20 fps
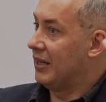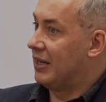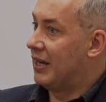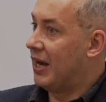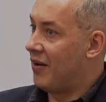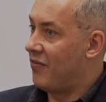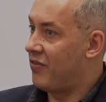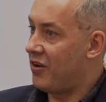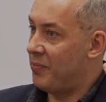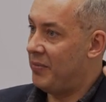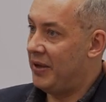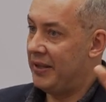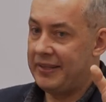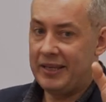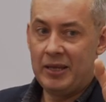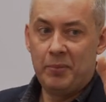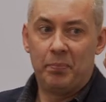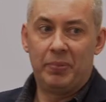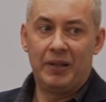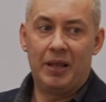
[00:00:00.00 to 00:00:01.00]

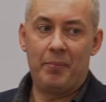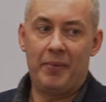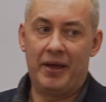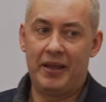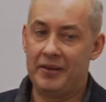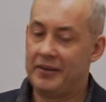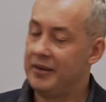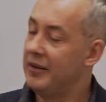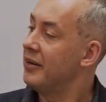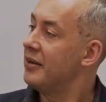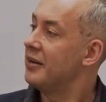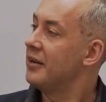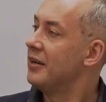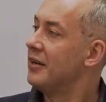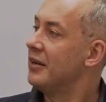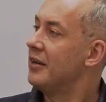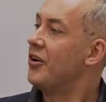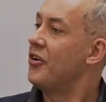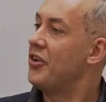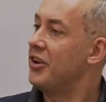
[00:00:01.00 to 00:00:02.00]
government implementing
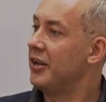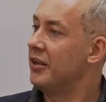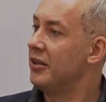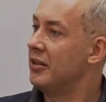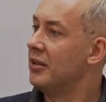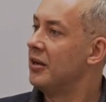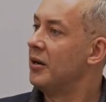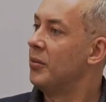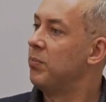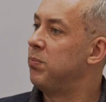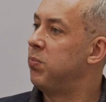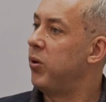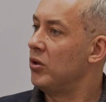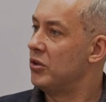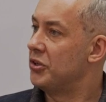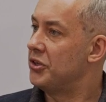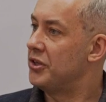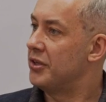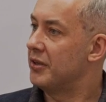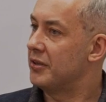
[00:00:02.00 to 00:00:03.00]
real
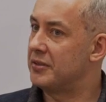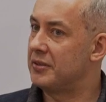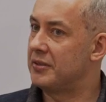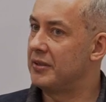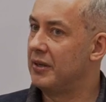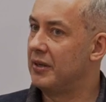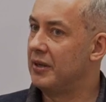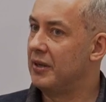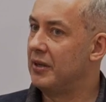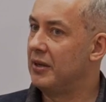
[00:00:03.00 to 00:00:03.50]
politics,